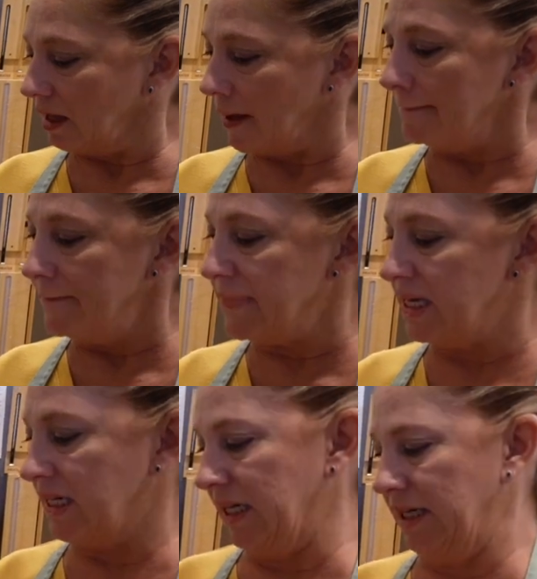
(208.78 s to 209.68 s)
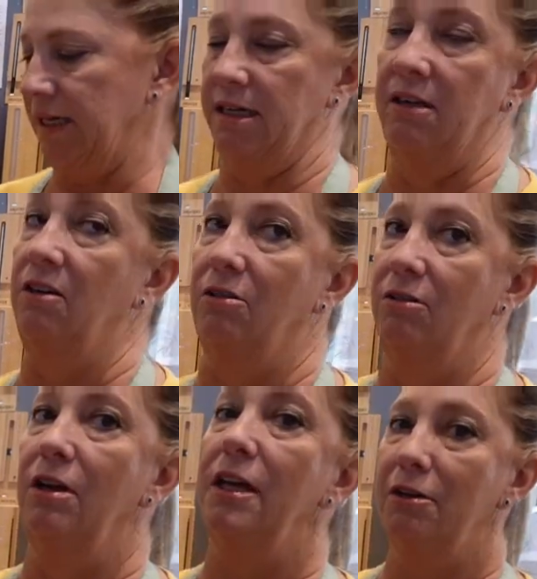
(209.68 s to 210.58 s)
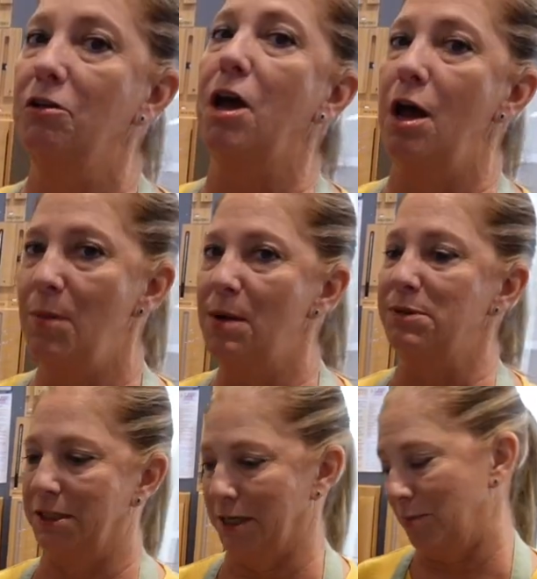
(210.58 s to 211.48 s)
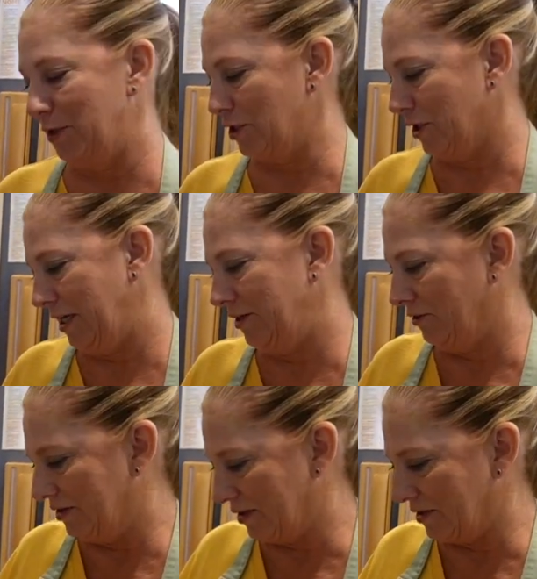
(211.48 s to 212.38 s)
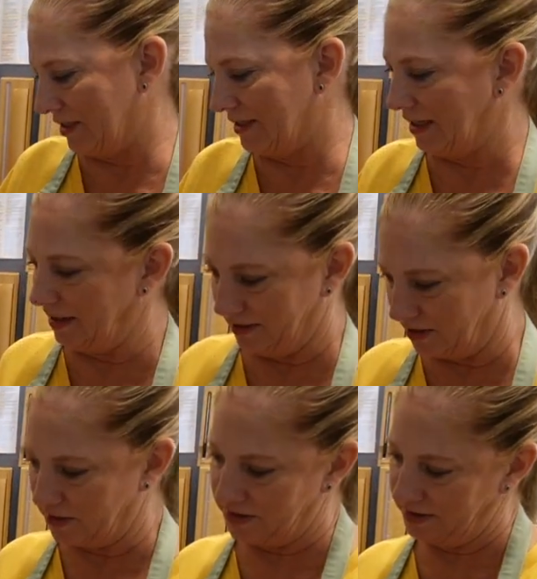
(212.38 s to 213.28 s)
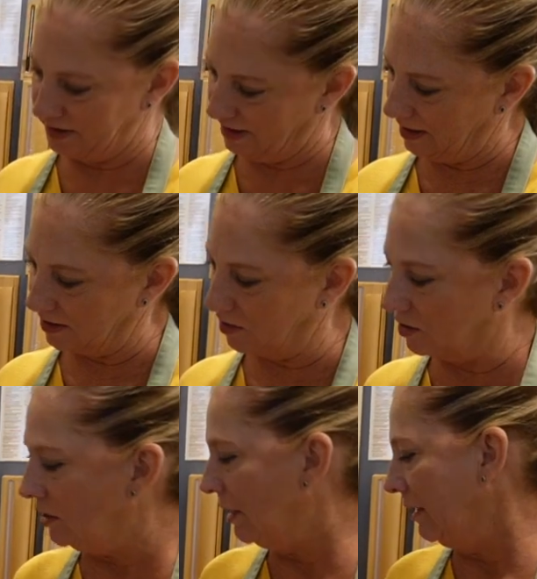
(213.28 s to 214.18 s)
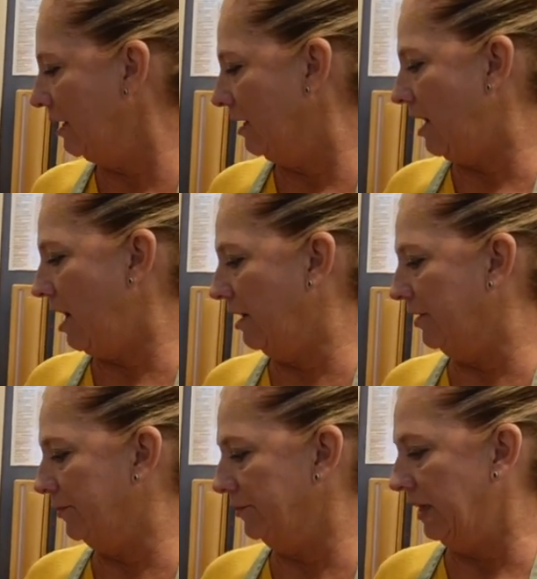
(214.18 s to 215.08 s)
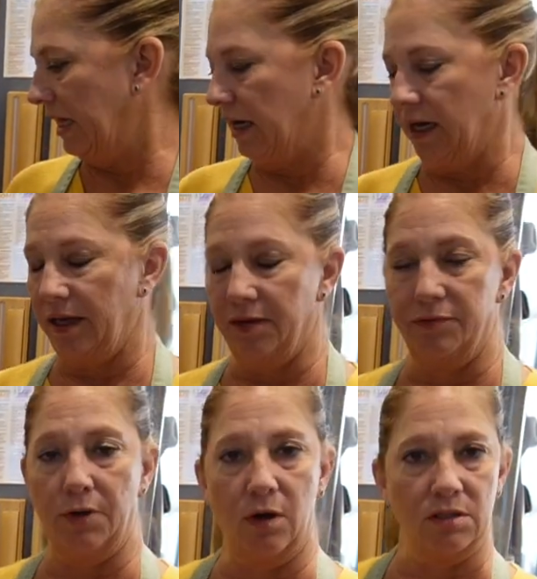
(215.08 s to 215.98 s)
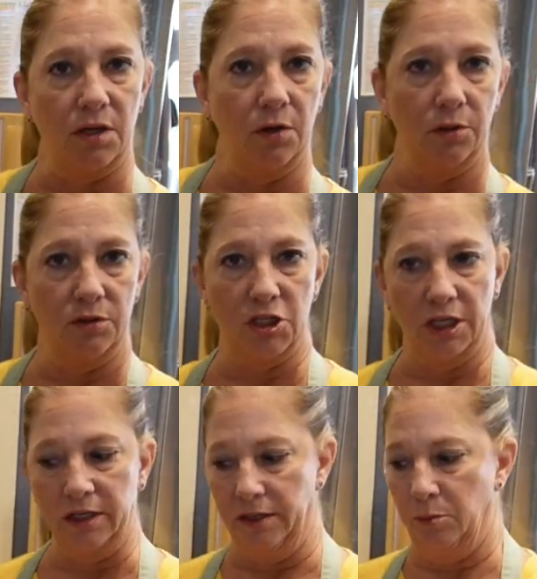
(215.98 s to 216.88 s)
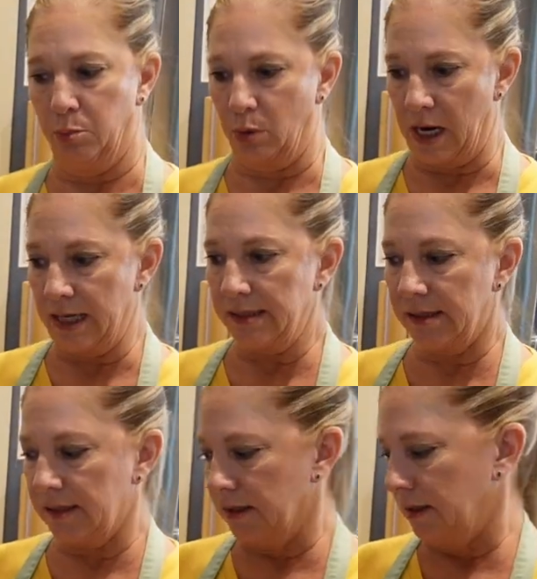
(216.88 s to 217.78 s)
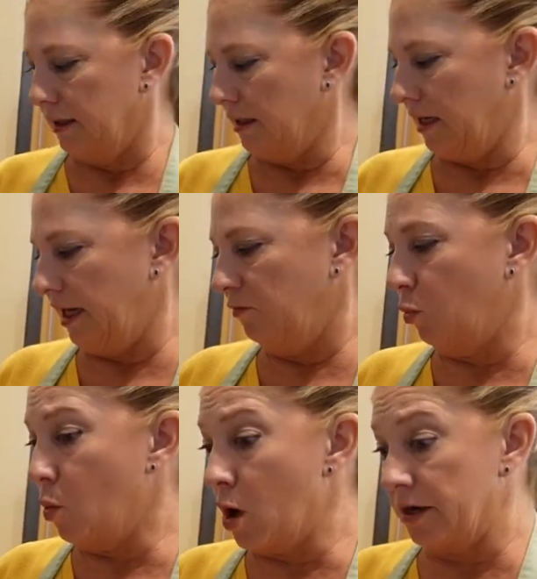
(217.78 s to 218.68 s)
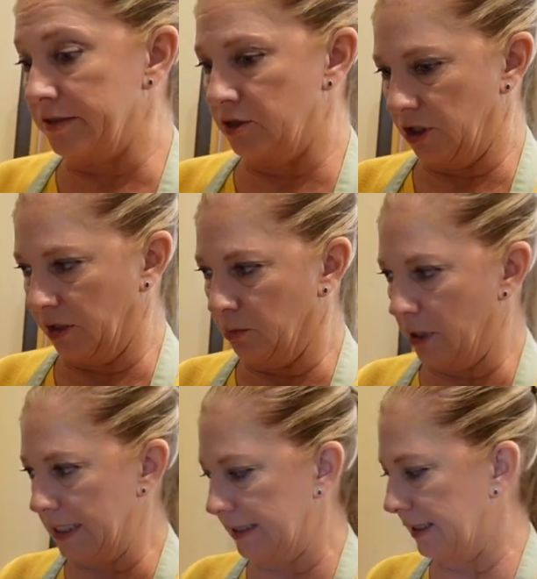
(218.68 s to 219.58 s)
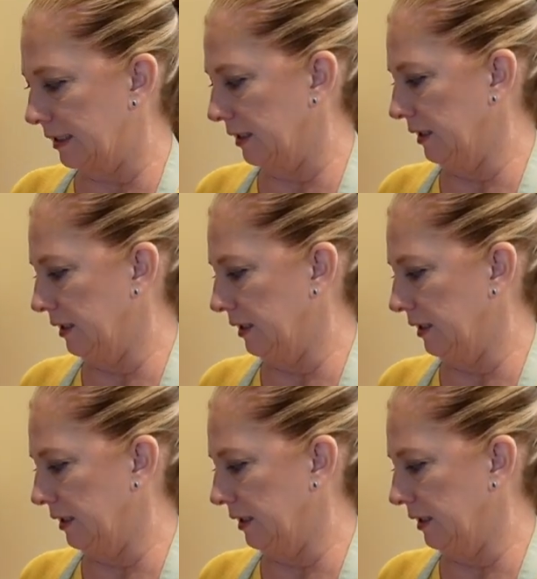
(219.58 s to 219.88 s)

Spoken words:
a minute and it'll come up to temperature and you'll start to see it start and sizzle. I have also chicken breasts. I have 1 chicken breast.